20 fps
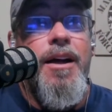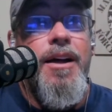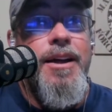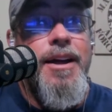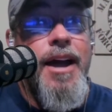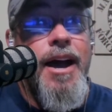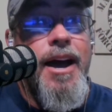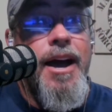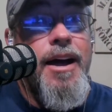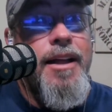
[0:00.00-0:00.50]

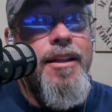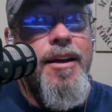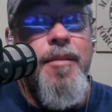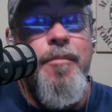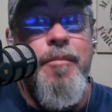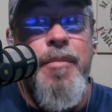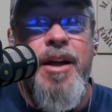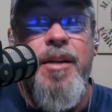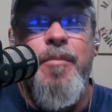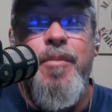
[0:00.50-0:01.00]
Yeah,
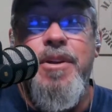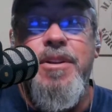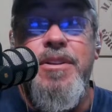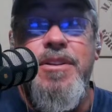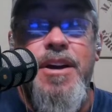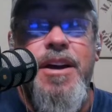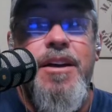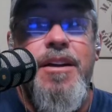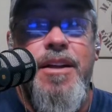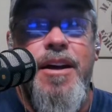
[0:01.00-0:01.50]
that might have been,
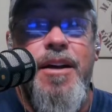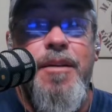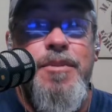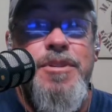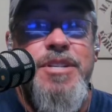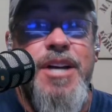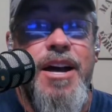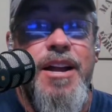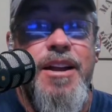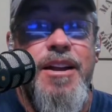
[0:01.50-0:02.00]
yeah, that
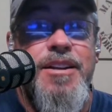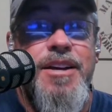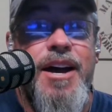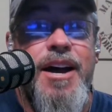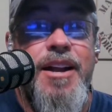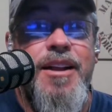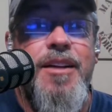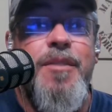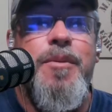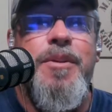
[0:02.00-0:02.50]
was kind of
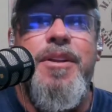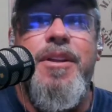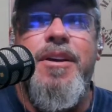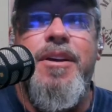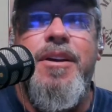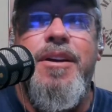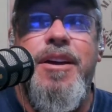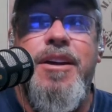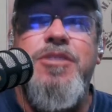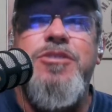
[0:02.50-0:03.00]
tied in with
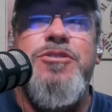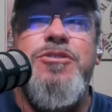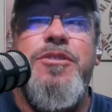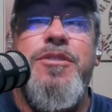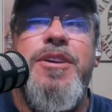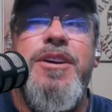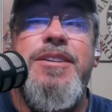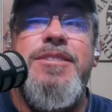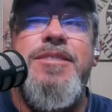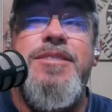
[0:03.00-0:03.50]

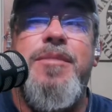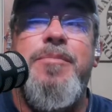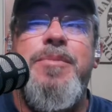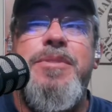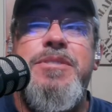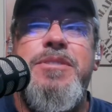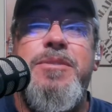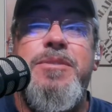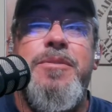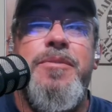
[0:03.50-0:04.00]
yesterday's
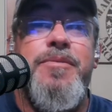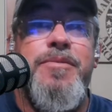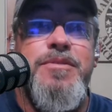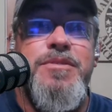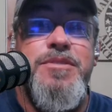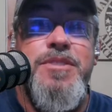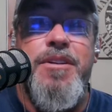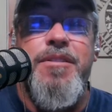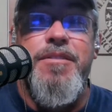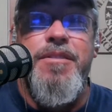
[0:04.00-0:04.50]
episode for
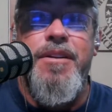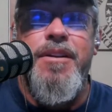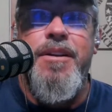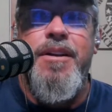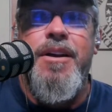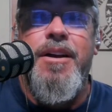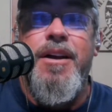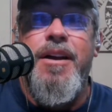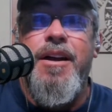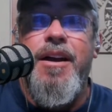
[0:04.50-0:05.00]
certain.
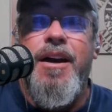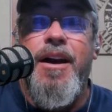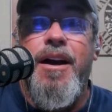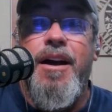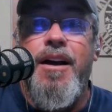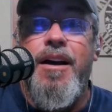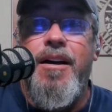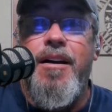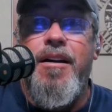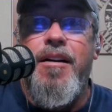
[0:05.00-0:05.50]

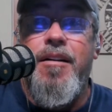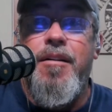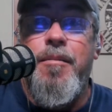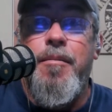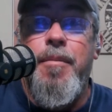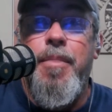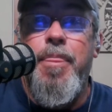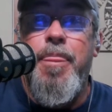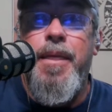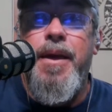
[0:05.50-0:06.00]
Uh,
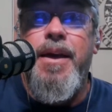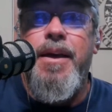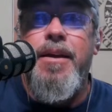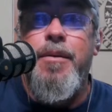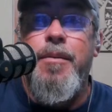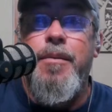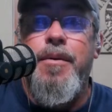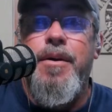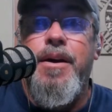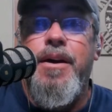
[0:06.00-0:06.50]

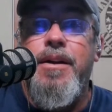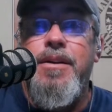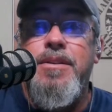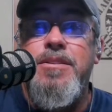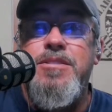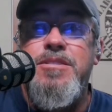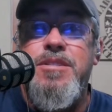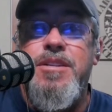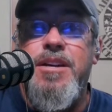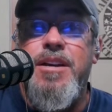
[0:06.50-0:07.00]
anyway,
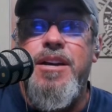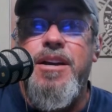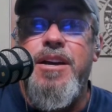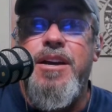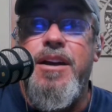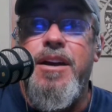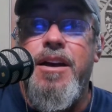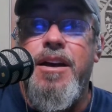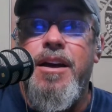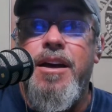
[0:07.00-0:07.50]
let's
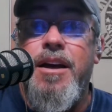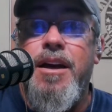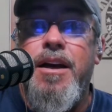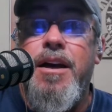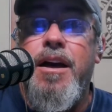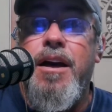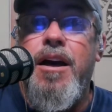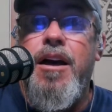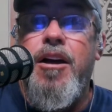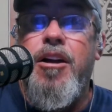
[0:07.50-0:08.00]
see.
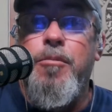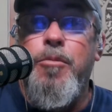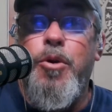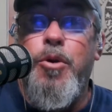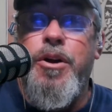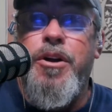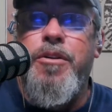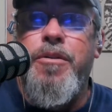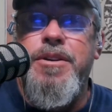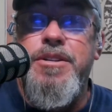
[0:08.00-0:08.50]
Good
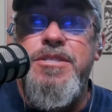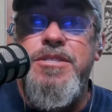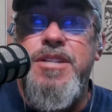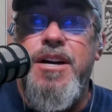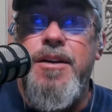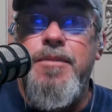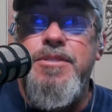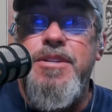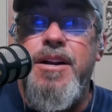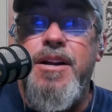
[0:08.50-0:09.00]
morning, Chris
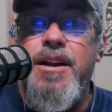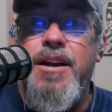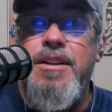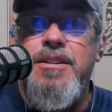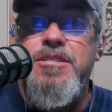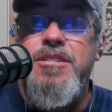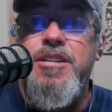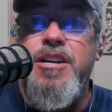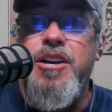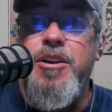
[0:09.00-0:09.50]
Thompson. Glad to
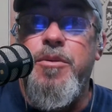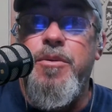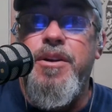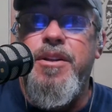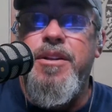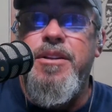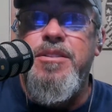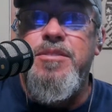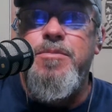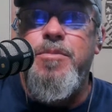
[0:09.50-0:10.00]
see you
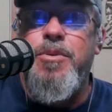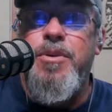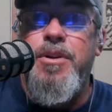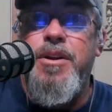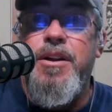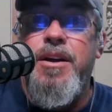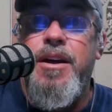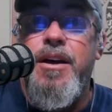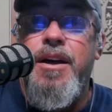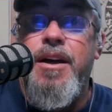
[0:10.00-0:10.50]
in this
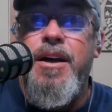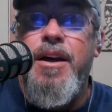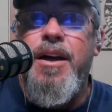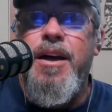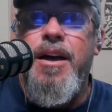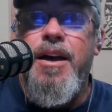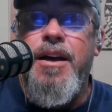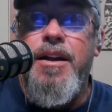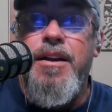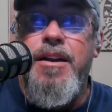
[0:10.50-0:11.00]
morning.
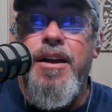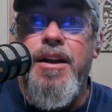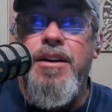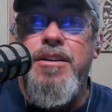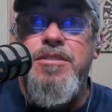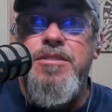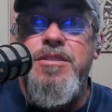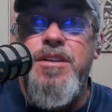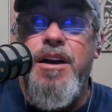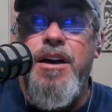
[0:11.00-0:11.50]
And
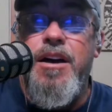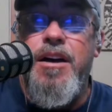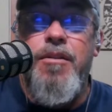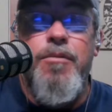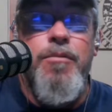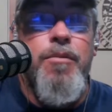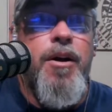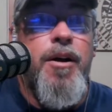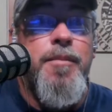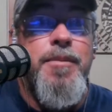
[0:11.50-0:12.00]
yes,
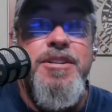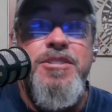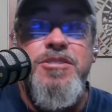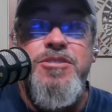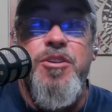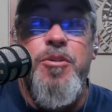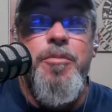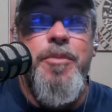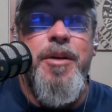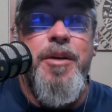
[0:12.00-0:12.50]
Robbie,
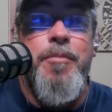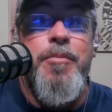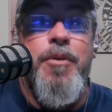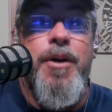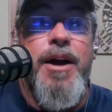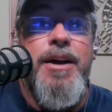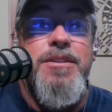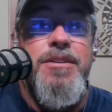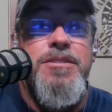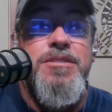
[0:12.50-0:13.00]
so many
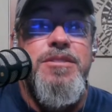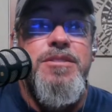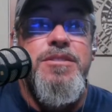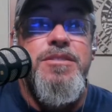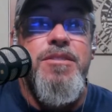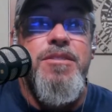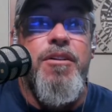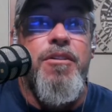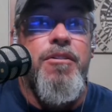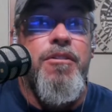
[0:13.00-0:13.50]

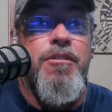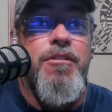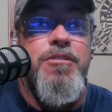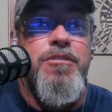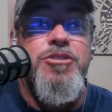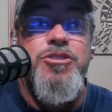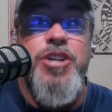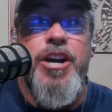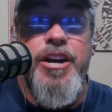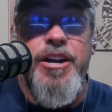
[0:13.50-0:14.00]
practices are
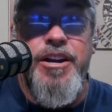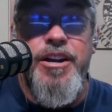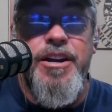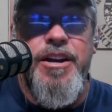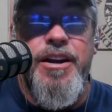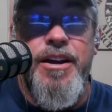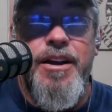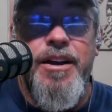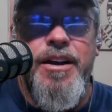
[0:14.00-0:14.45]
shady.